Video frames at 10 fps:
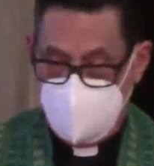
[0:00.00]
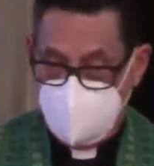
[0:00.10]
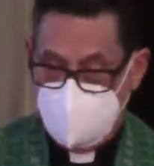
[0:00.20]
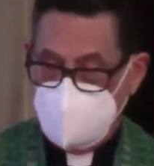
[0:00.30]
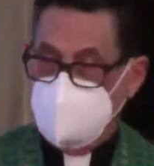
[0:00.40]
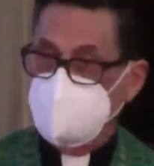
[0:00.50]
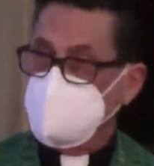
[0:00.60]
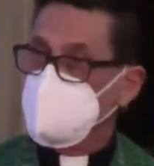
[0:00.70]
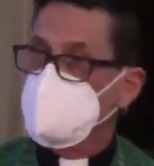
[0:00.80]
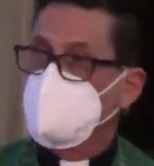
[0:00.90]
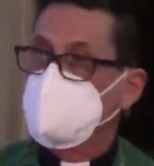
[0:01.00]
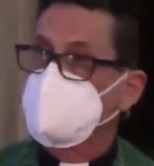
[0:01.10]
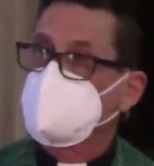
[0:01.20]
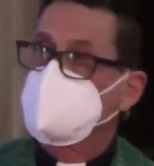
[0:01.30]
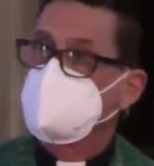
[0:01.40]
Some of us are
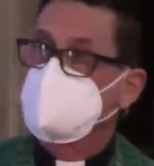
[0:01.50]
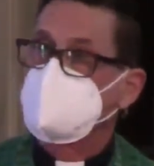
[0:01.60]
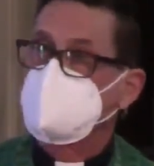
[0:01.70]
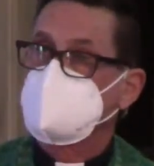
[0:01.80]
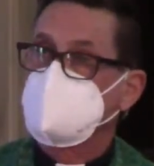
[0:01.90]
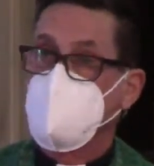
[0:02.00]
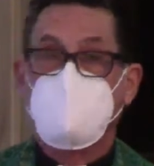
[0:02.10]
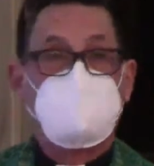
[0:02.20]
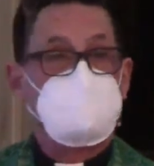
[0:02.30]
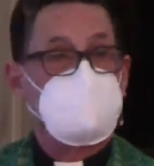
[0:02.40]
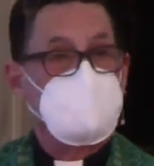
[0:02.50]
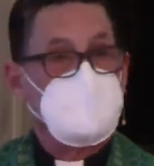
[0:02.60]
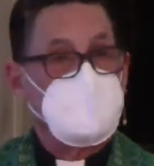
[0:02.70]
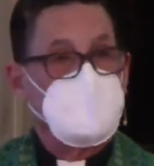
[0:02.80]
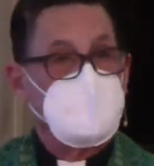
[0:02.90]
coping
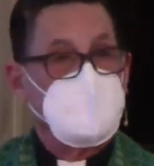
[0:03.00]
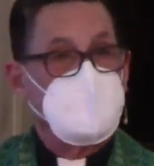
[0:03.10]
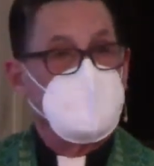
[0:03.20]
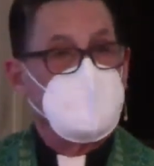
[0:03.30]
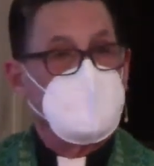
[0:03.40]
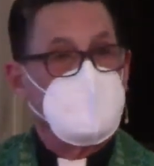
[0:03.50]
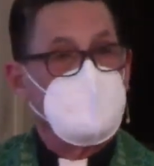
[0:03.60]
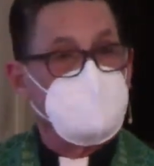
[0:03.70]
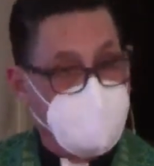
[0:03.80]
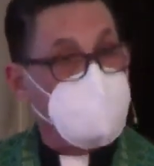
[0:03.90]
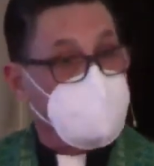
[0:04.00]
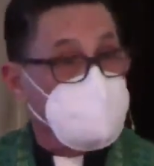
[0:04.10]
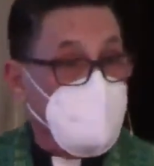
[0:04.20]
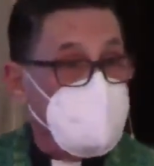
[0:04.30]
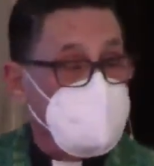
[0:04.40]
better
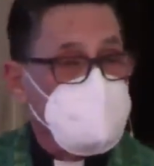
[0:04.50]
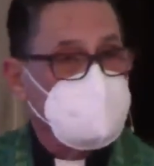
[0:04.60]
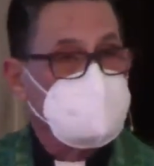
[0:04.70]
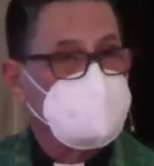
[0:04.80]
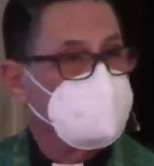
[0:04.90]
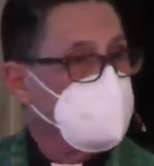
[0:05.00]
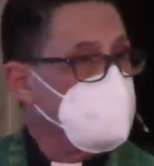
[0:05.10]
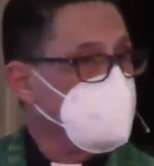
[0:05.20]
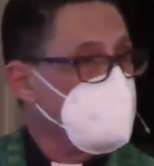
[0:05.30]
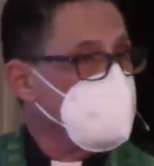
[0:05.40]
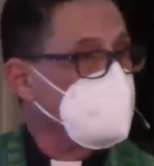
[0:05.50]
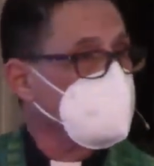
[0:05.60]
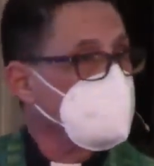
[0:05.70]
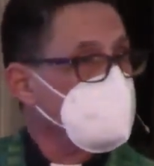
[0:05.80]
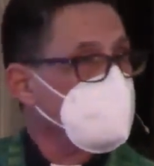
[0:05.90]
than others. Let's face it,
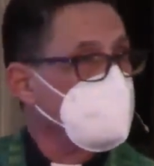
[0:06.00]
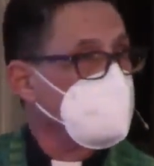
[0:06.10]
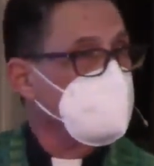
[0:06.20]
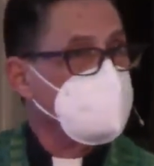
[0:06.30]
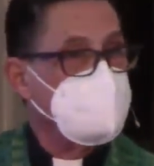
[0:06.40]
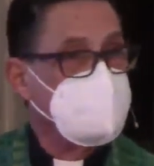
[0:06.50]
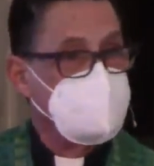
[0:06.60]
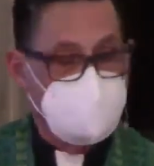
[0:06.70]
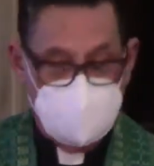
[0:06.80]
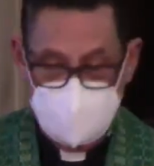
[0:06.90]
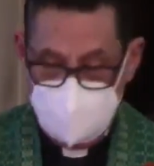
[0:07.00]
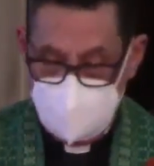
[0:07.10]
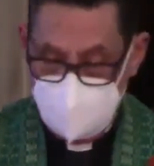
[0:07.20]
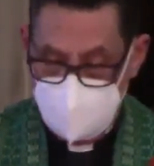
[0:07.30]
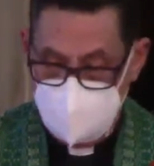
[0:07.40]
that's what it is.
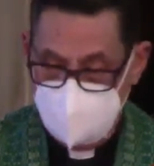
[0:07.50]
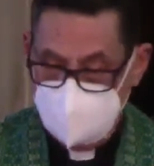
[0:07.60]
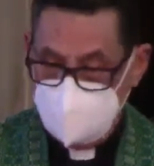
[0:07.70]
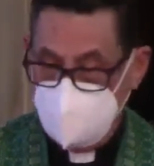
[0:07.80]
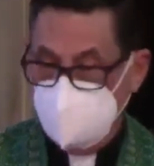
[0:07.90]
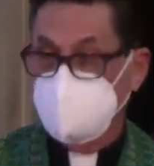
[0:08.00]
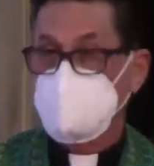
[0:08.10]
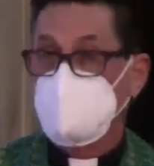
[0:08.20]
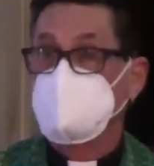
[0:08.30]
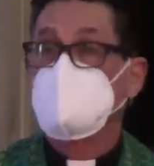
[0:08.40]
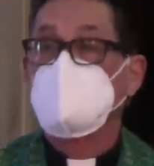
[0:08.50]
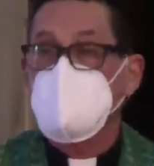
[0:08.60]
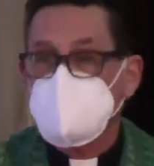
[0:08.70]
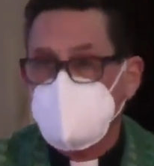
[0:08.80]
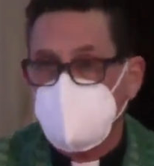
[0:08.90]
And some of us have been
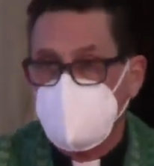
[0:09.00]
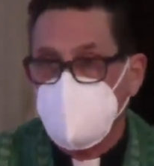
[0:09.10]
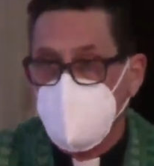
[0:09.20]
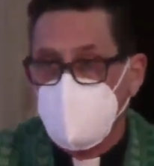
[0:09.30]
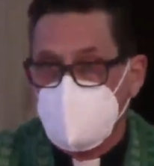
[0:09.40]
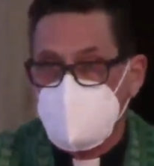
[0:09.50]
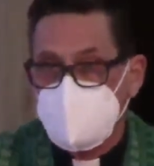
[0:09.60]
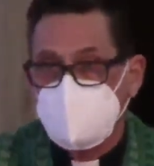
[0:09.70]
luckier than others.